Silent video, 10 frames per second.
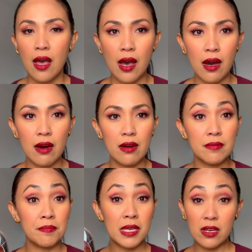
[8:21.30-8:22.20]

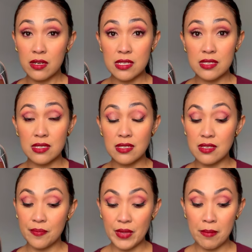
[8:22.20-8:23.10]
um,
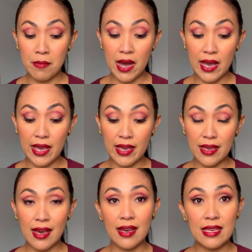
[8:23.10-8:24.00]
because
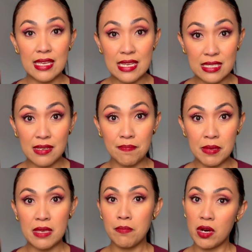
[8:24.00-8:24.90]
my E D
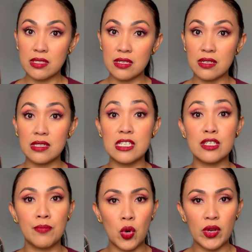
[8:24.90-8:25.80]
P bottle
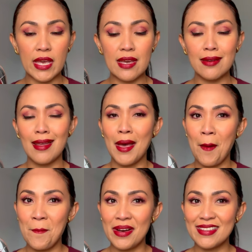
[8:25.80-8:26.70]
is broken.
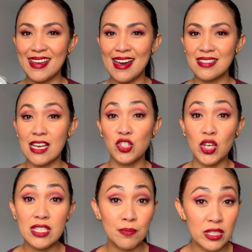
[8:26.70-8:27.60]
But guys, I
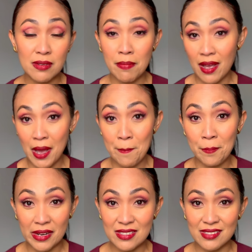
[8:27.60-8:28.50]
just bought a backup
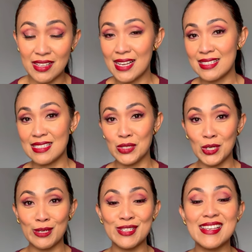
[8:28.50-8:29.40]
bottle at
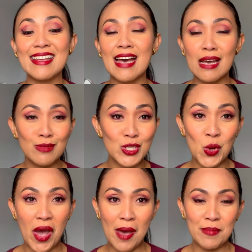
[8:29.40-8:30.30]
Deluxe, and I'm so
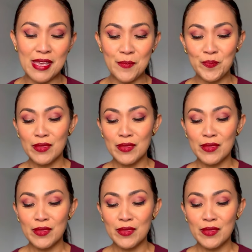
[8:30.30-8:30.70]
happy.